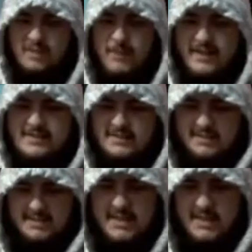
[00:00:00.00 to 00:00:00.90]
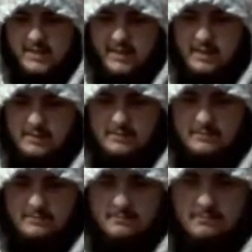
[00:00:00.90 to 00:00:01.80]
Spidey sense is tingling.
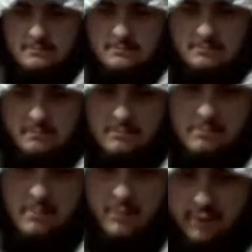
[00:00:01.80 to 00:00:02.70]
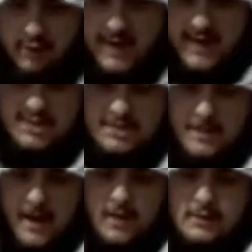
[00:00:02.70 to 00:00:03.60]
You're next,
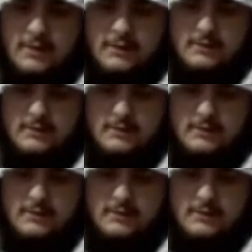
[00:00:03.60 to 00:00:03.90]
punk.